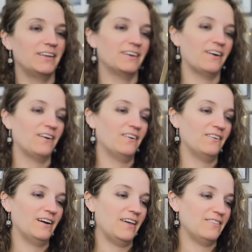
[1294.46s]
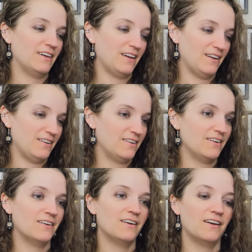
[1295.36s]
go. And then
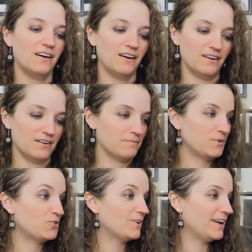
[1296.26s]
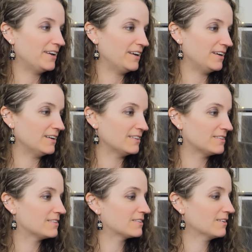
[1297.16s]

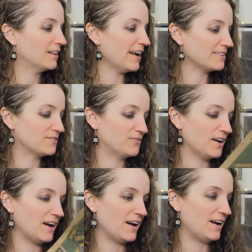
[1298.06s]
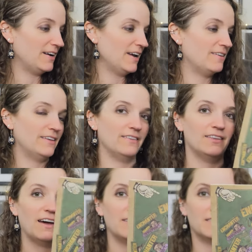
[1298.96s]
credits, classified, and then
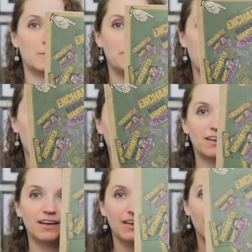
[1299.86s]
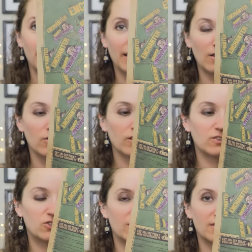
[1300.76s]
that is the back. And it
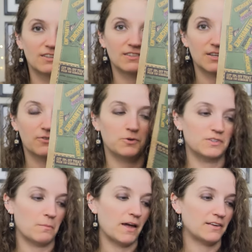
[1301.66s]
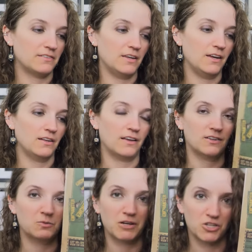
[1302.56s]
looks just as if it was a magazine, like
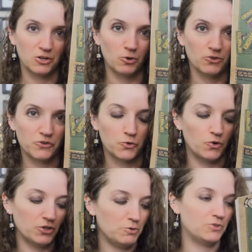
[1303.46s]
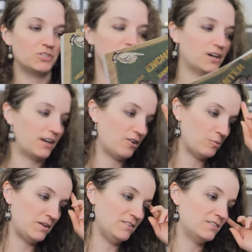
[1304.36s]
especially old school, and you would just cut out
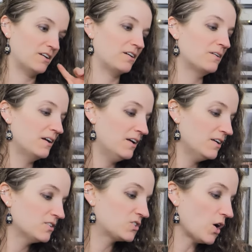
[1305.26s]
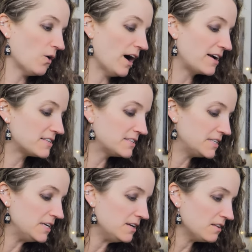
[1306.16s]
a piece there. So I
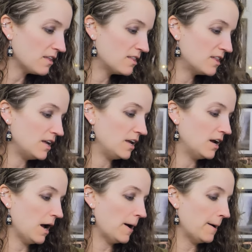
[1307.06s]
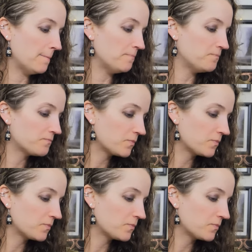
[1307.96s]
see the